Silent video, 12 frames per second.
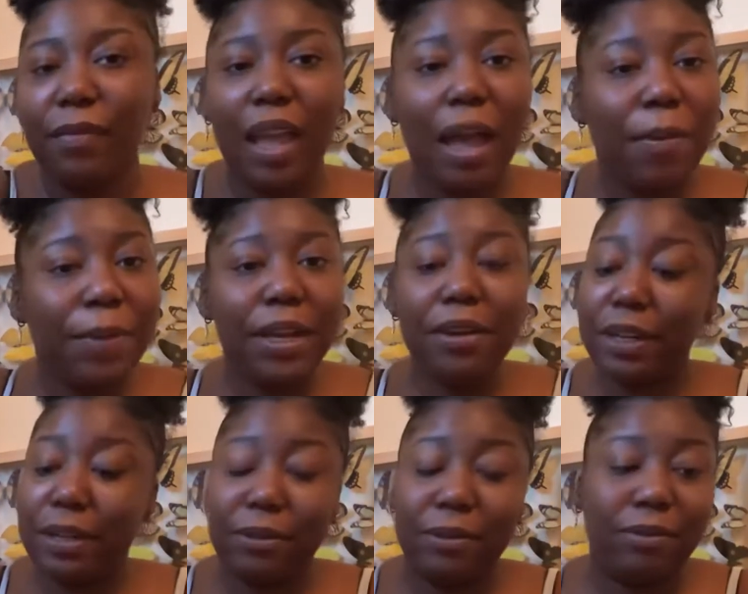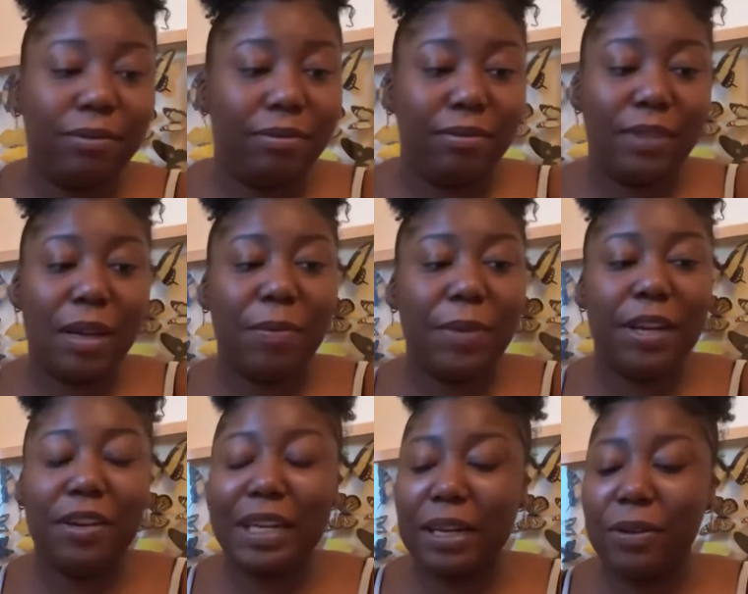I'm here now. I'm
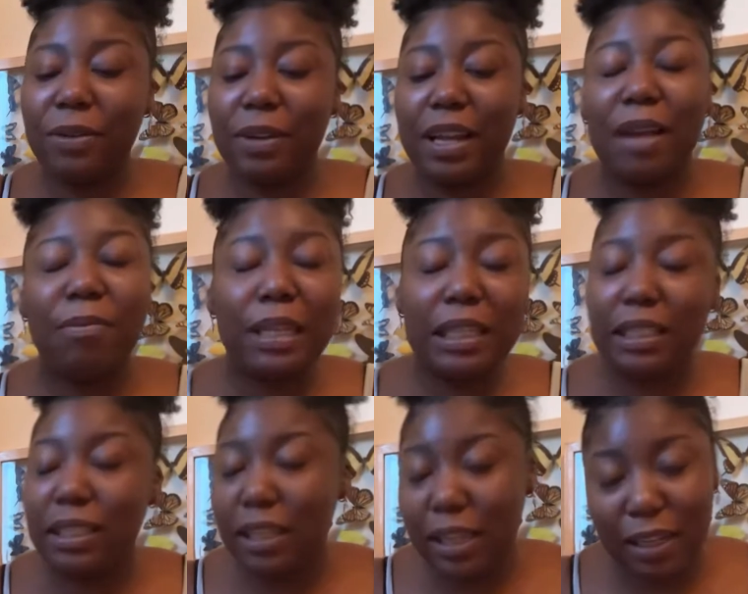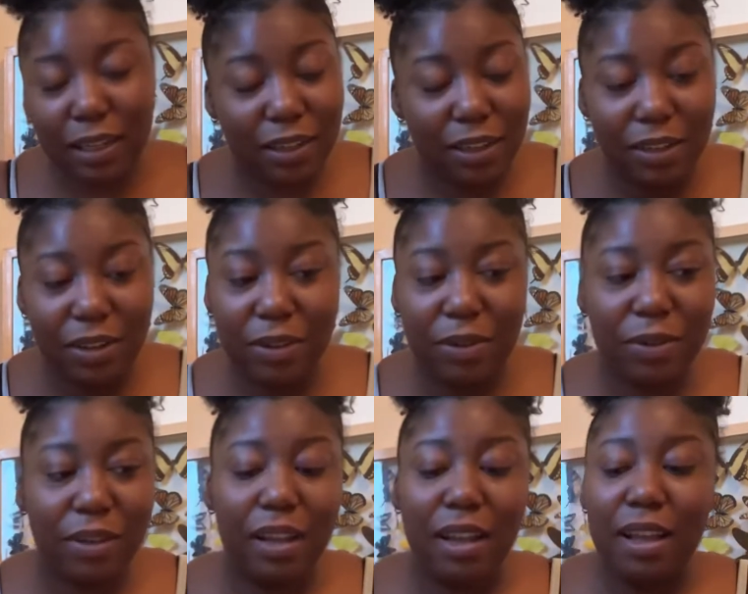here now. I missed it,
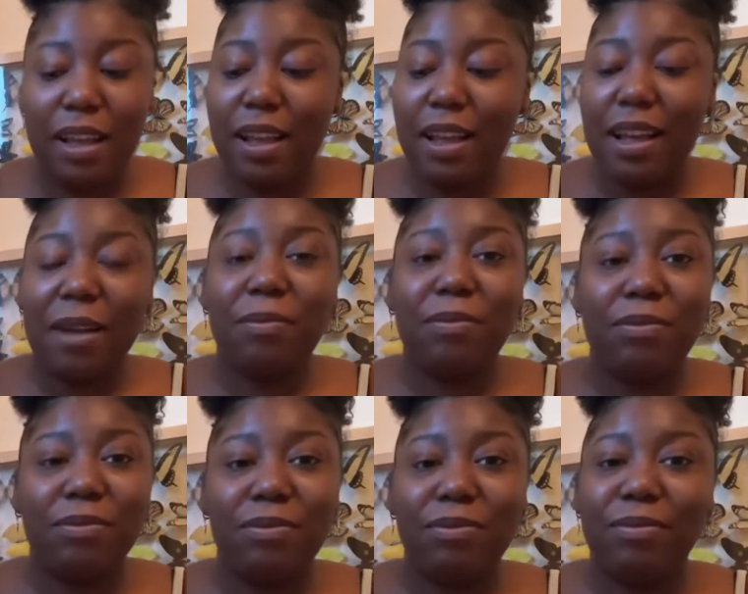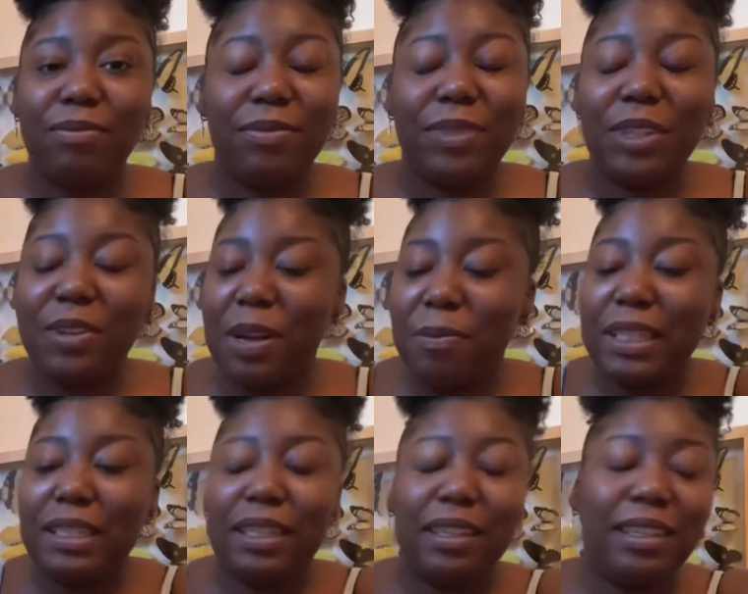I'm, I
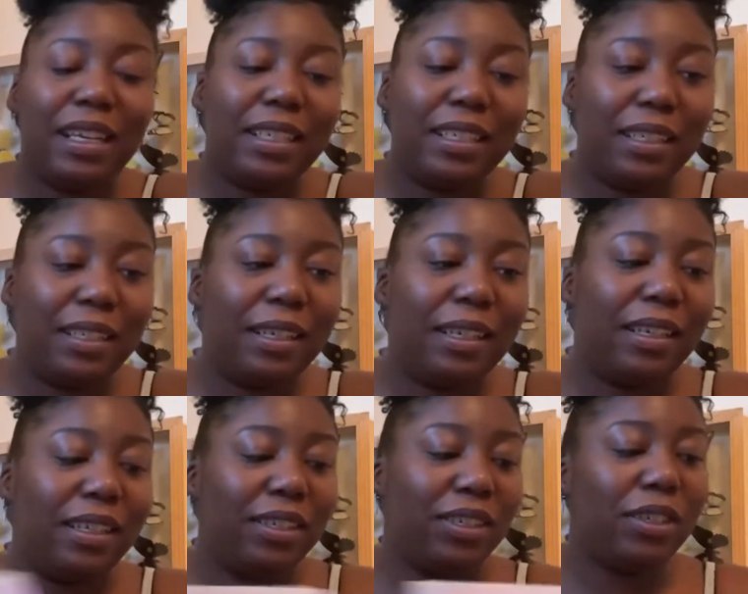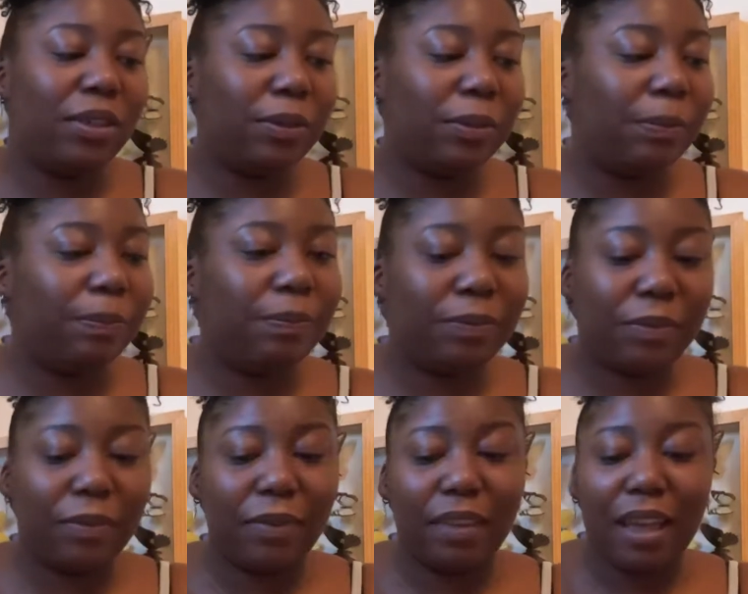missed it. Yes. So,
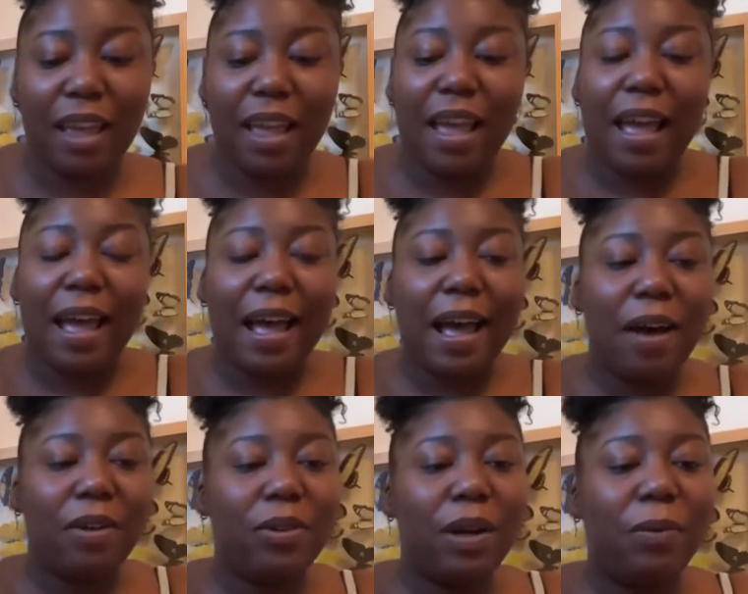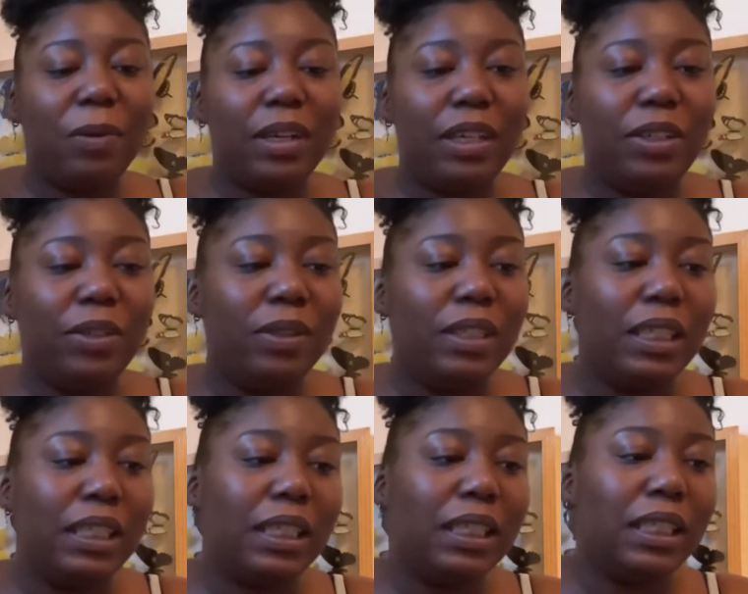how do I want to do
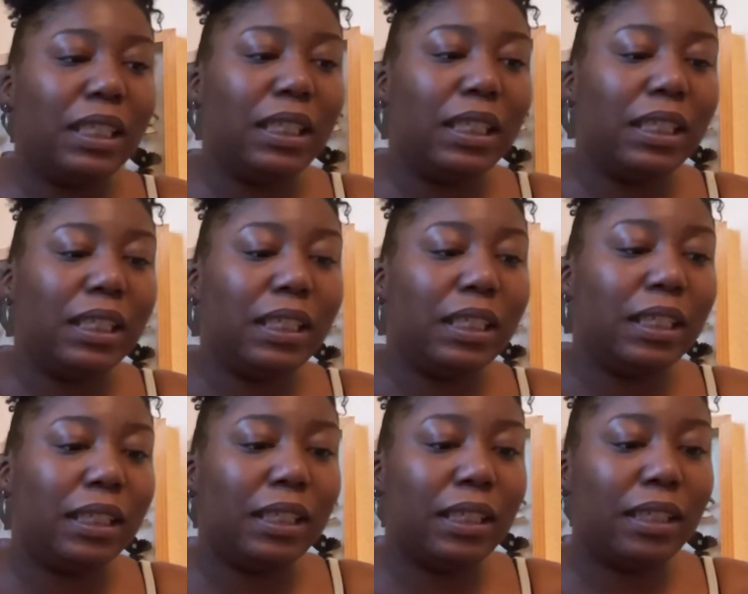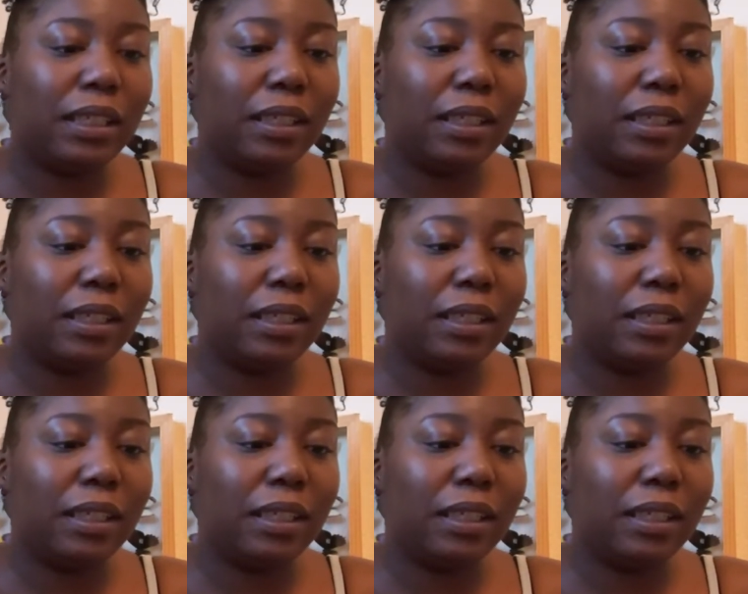this?